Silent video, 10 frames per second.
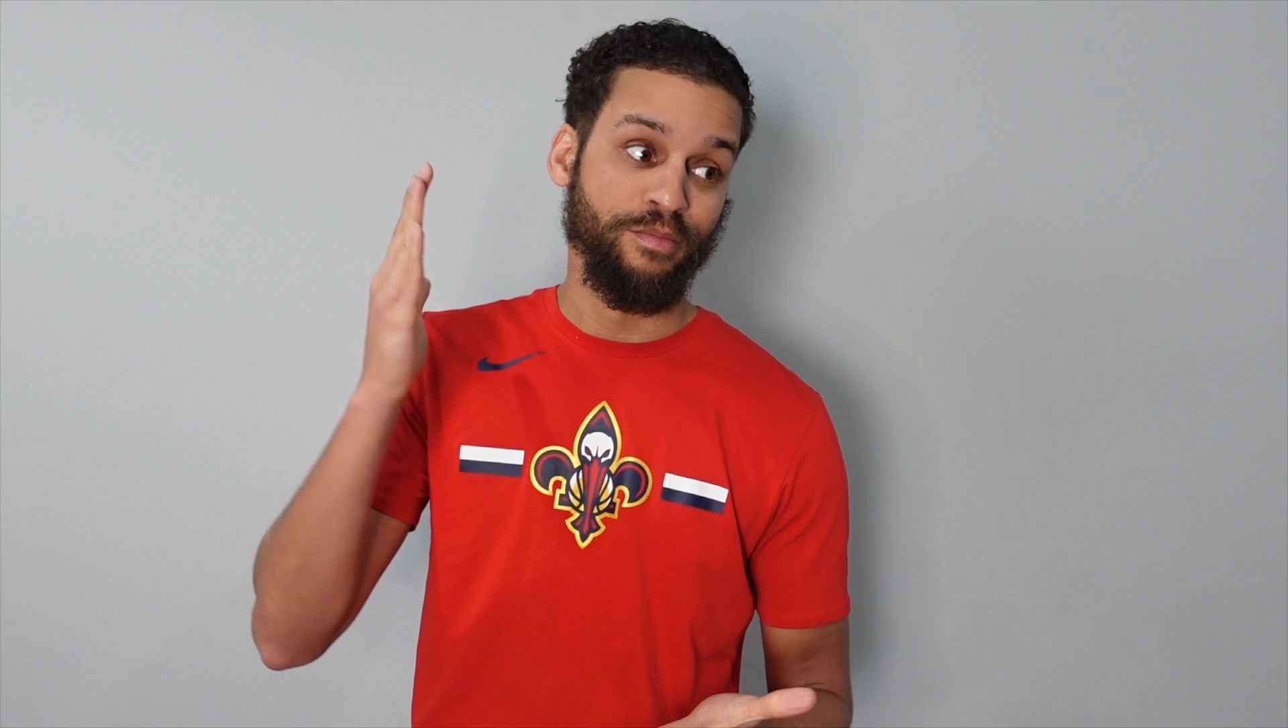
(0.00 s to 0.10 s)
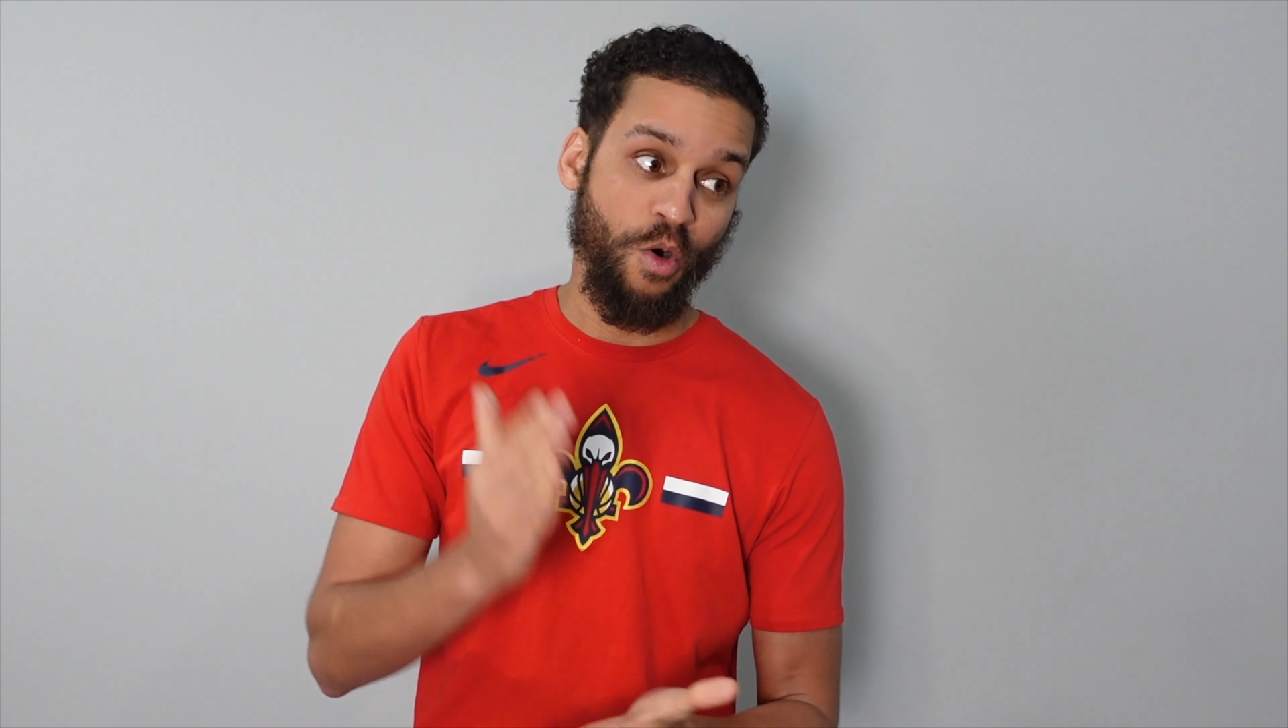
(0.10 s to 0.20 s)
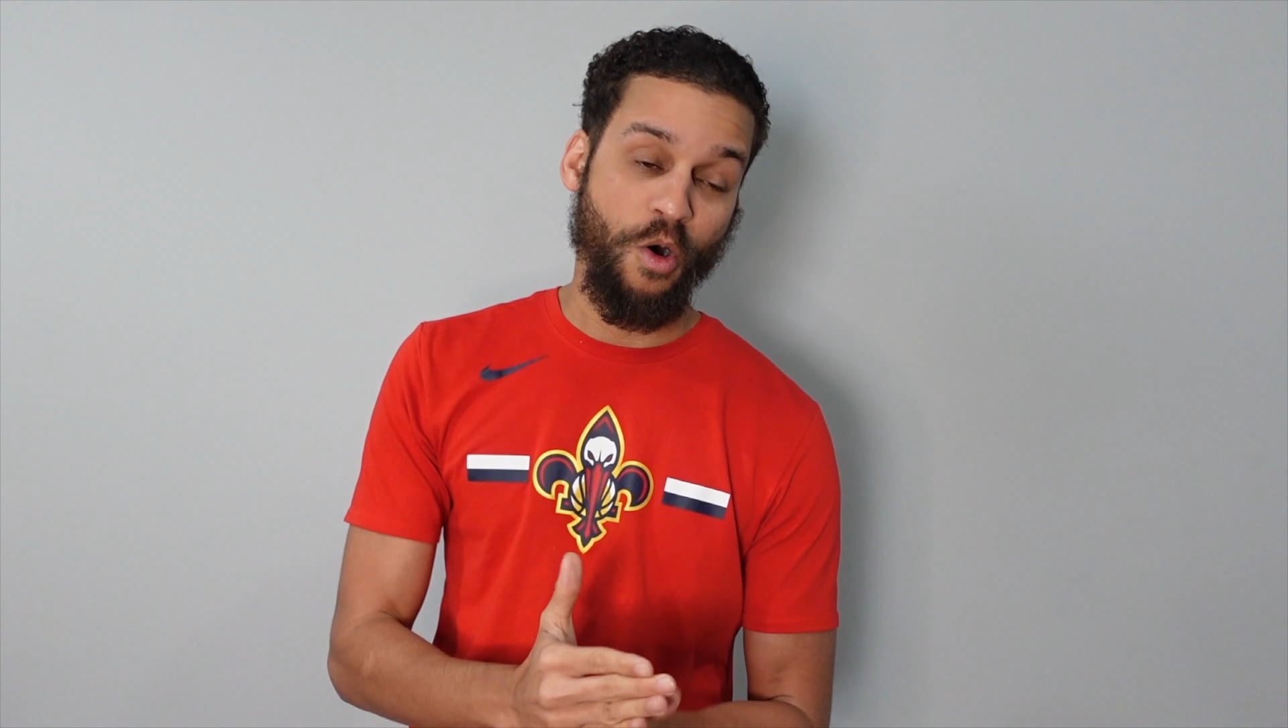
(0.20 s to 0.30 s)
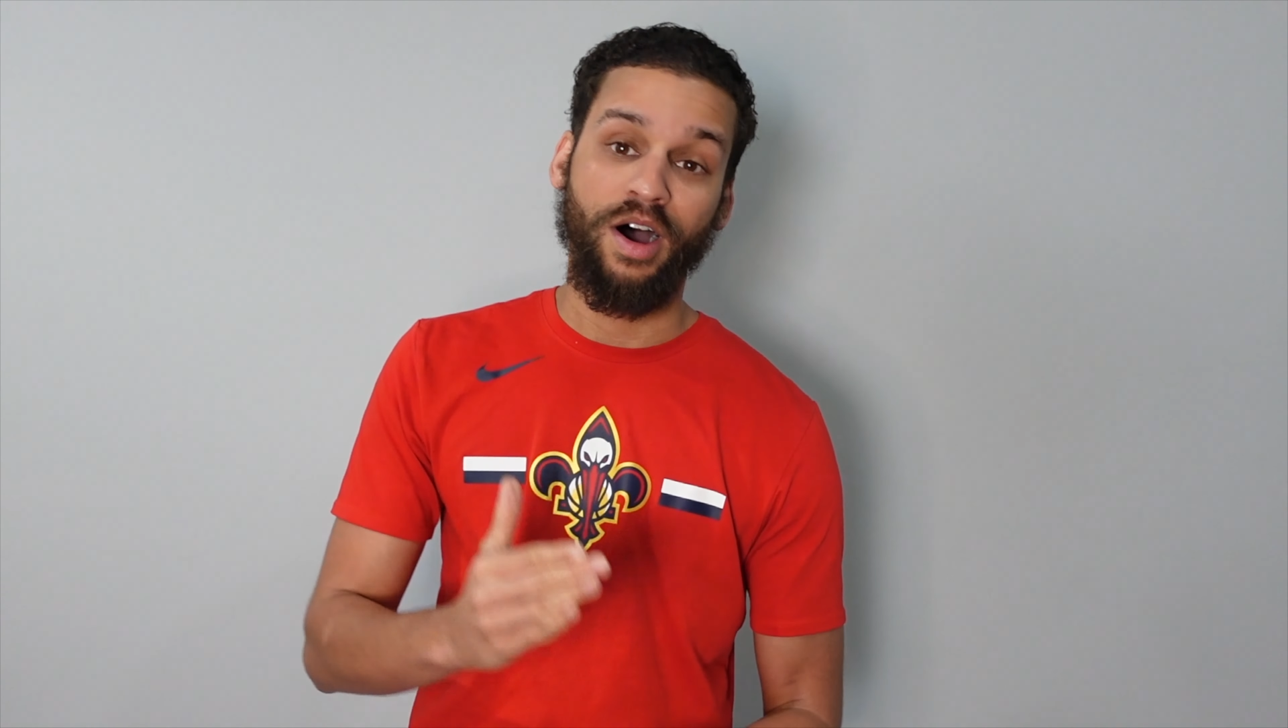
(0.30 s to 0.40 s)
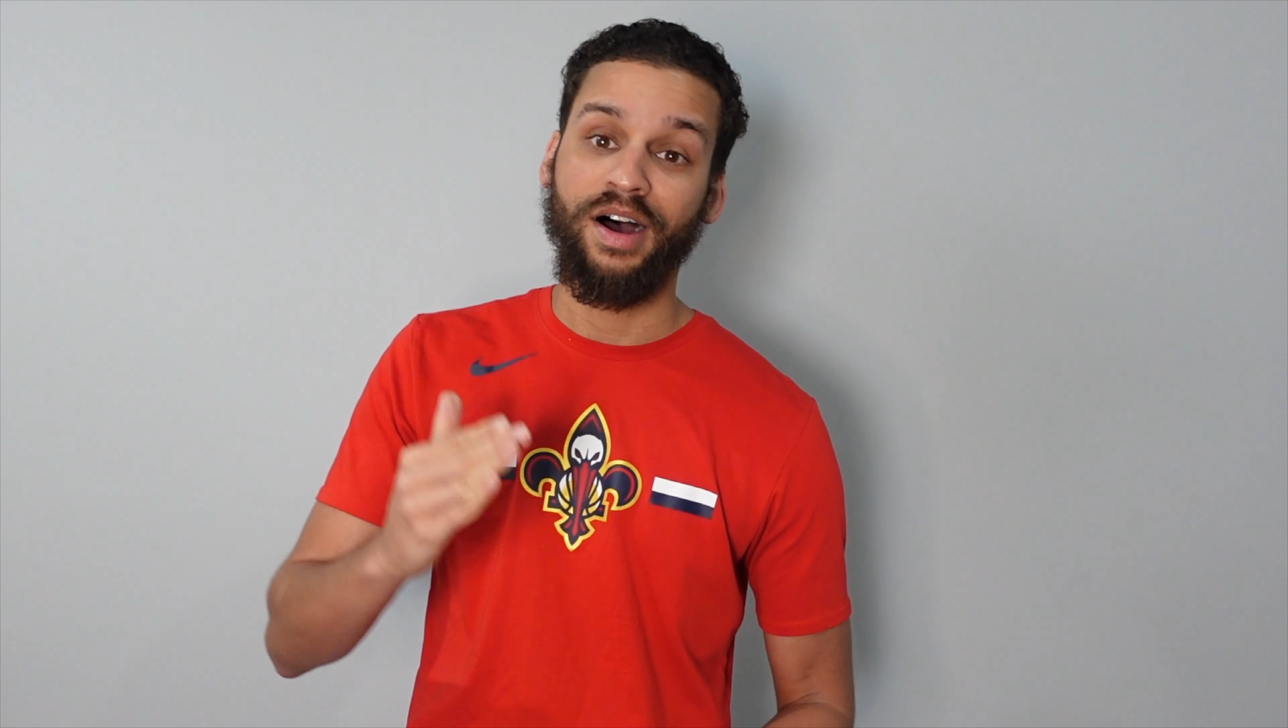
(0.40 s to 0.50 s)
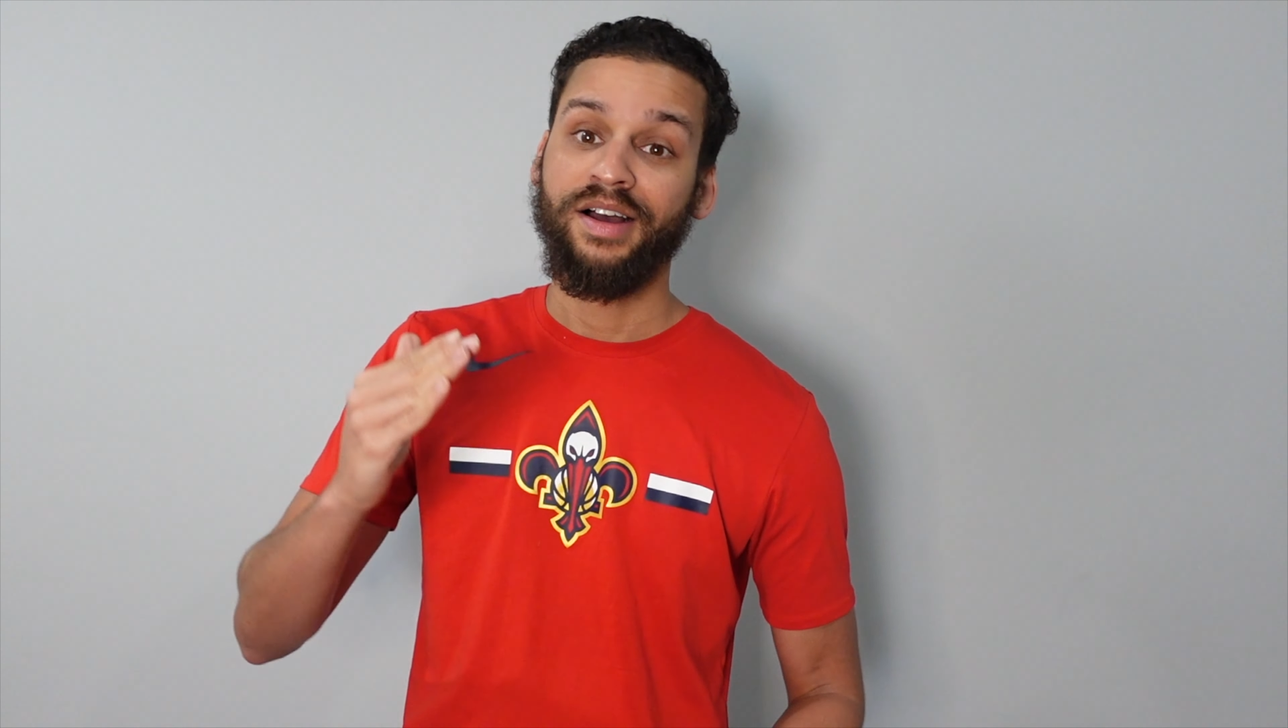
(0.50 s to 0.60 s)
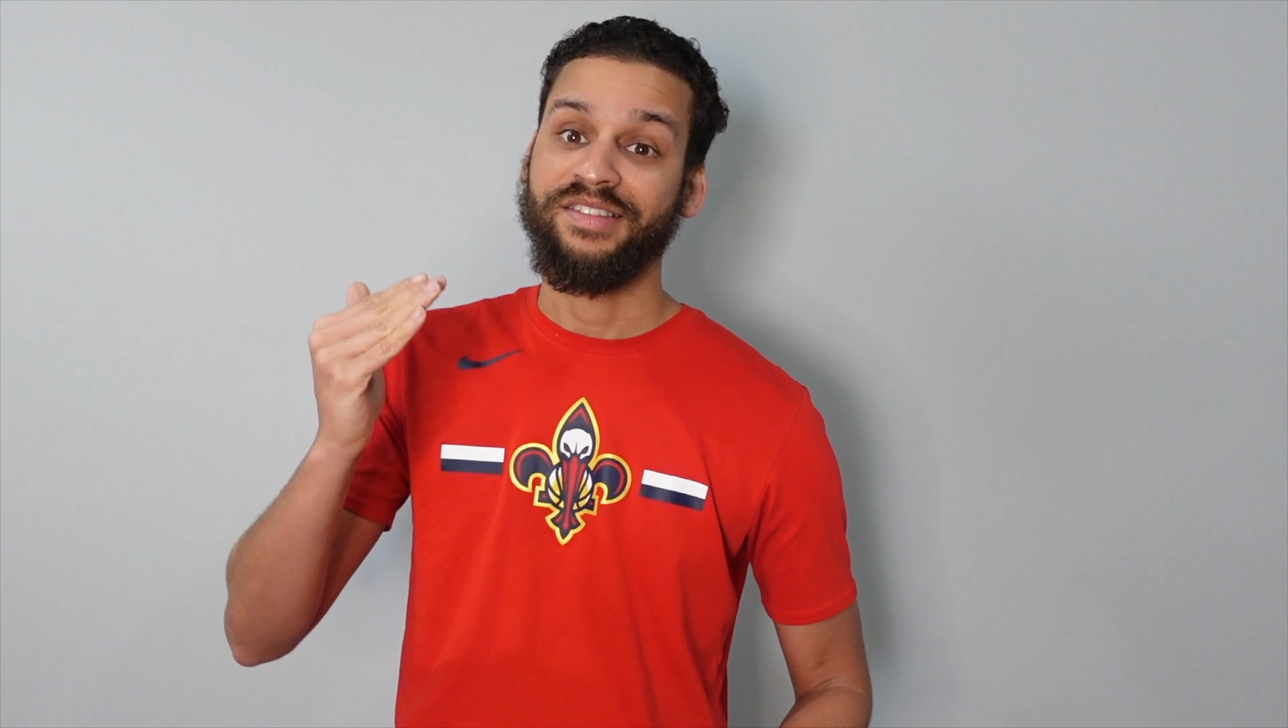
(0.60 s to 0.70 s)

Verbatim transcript: more